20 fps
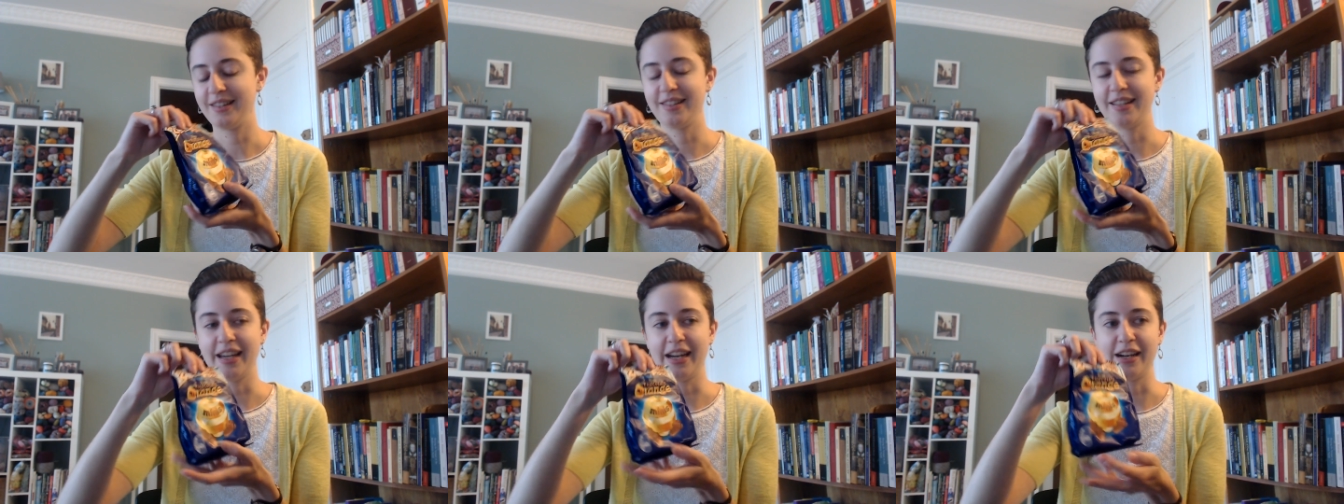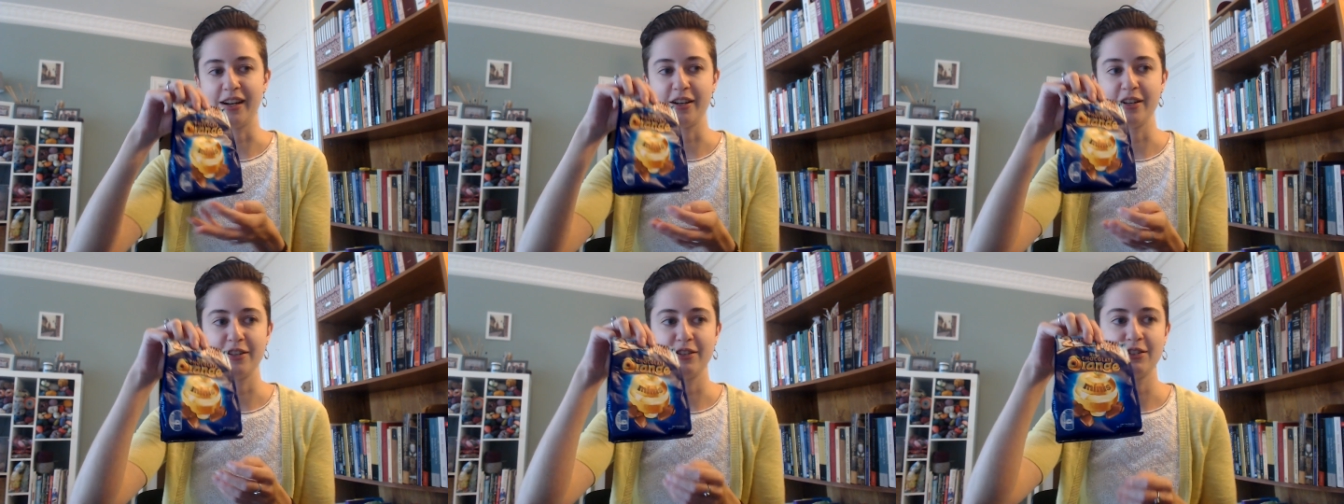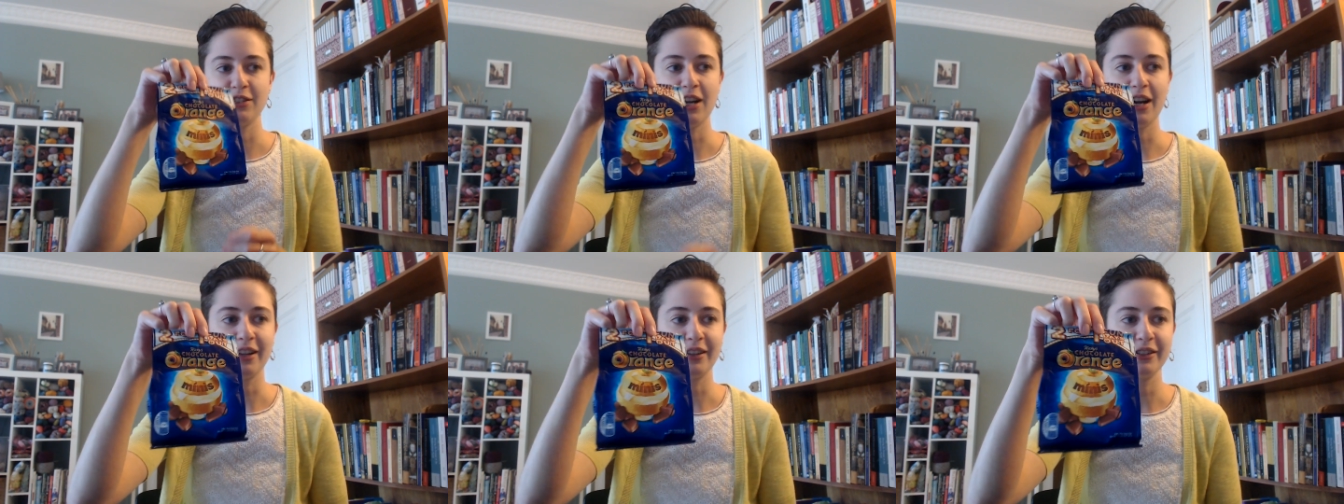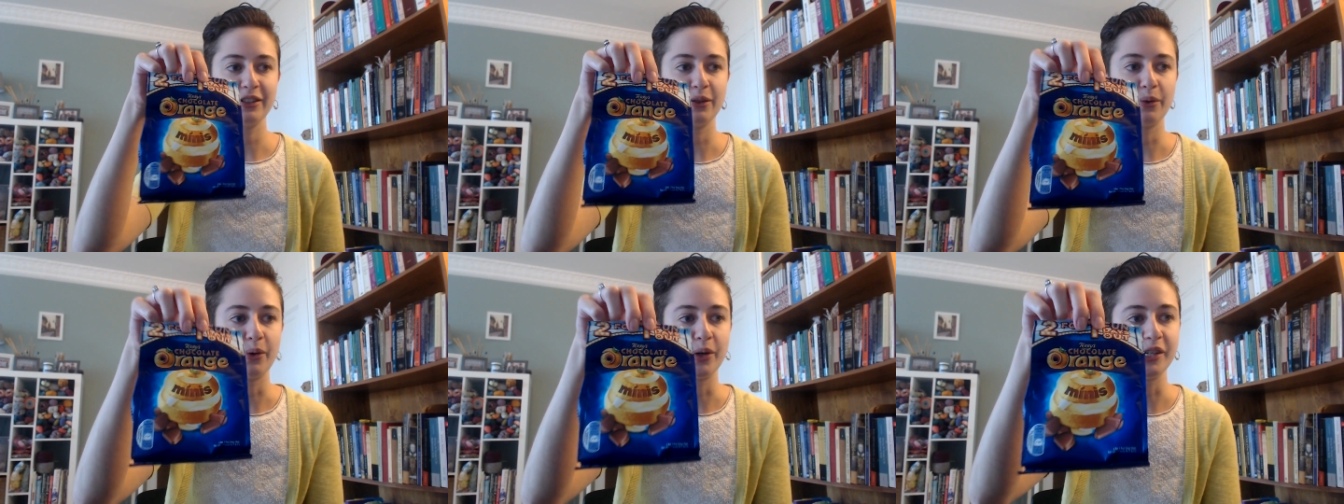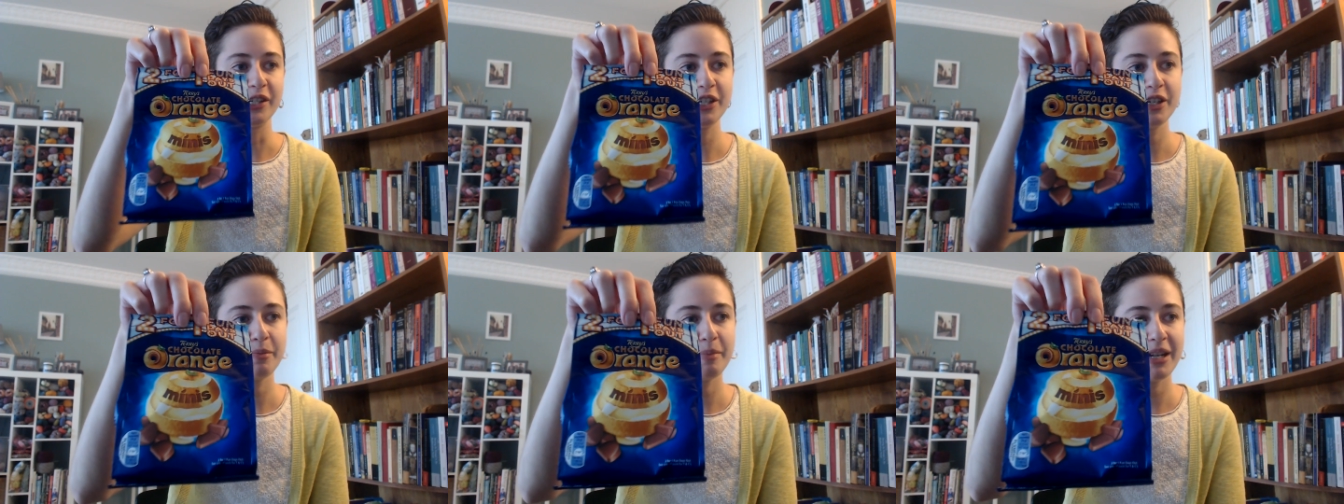Terry's chocolate
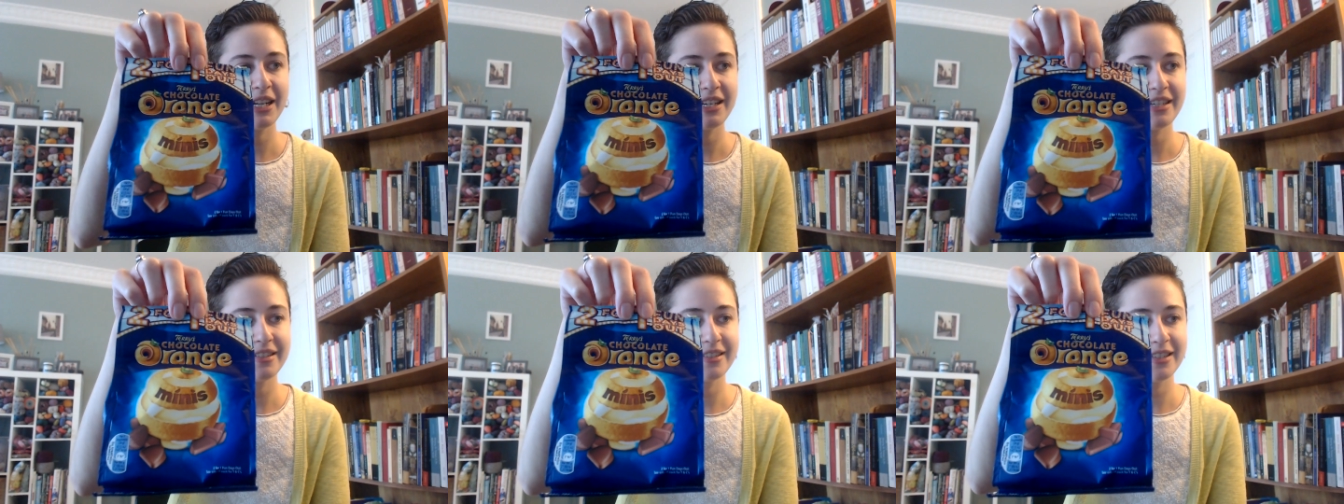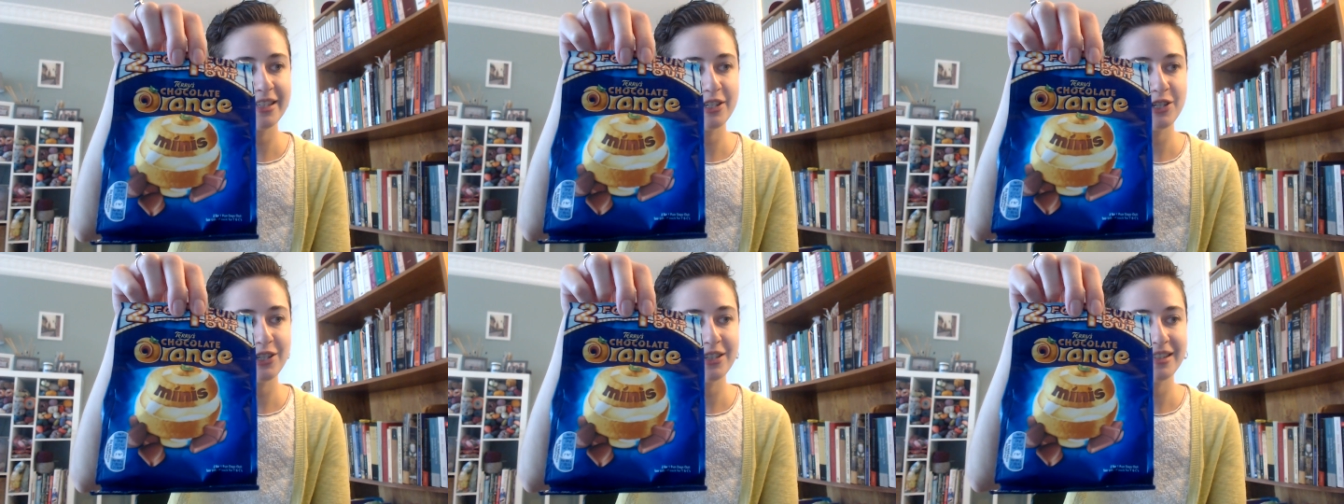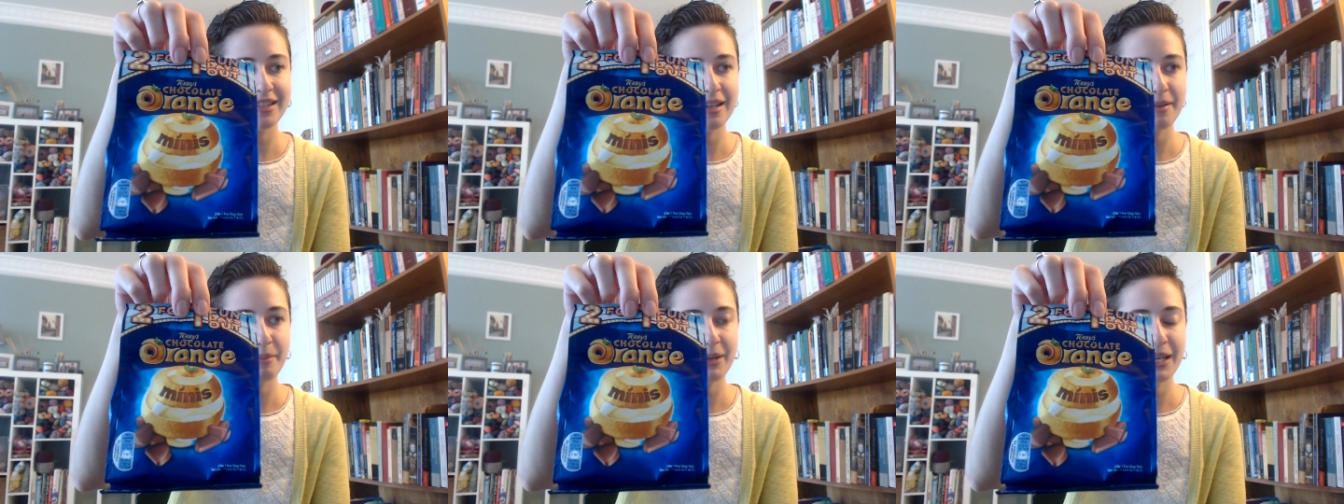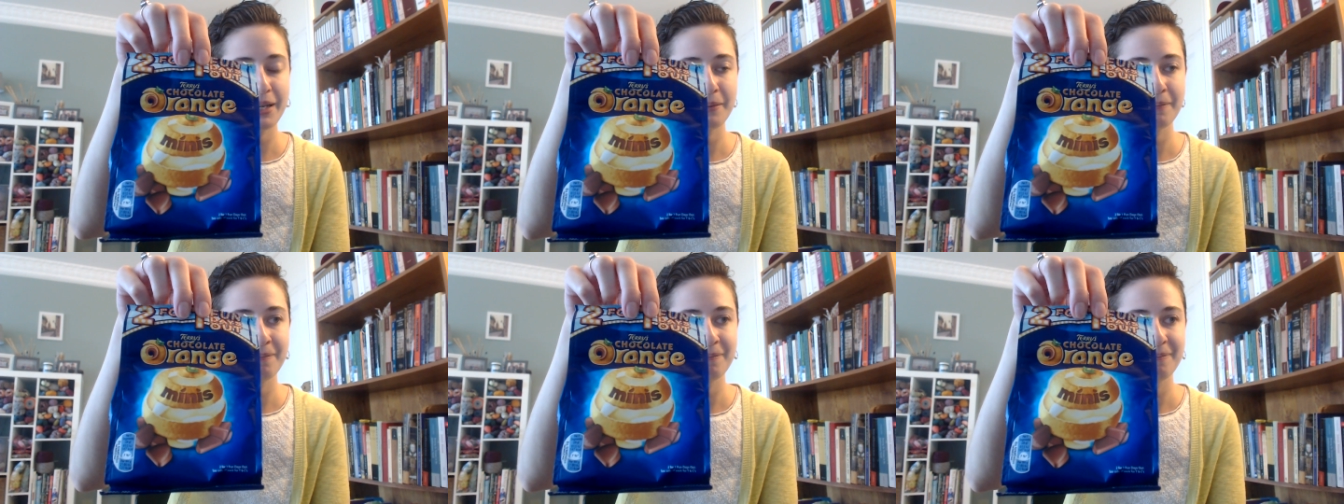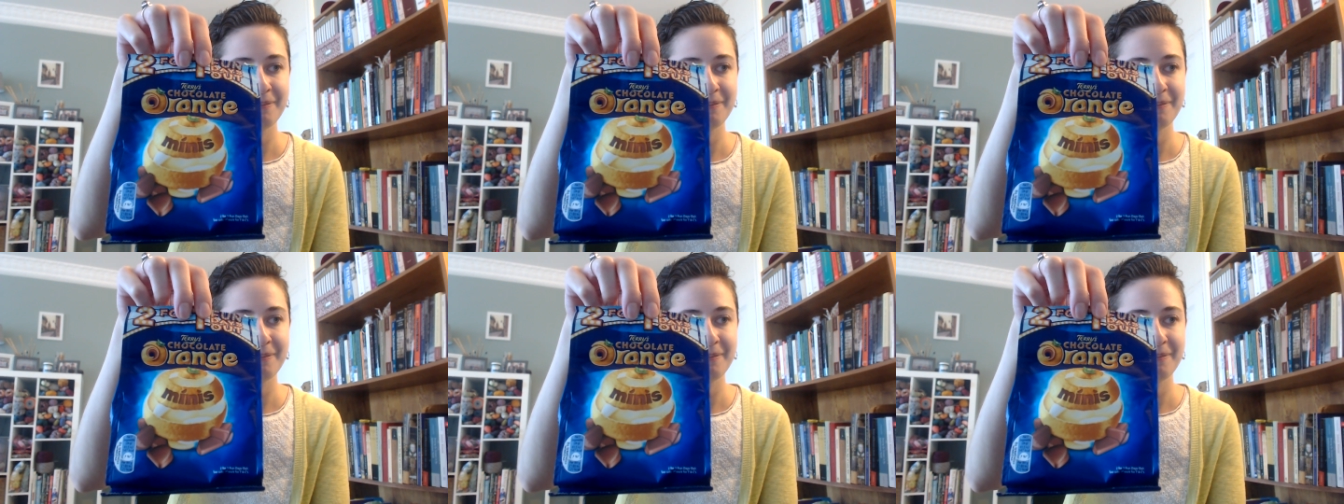orange minis that she sent me,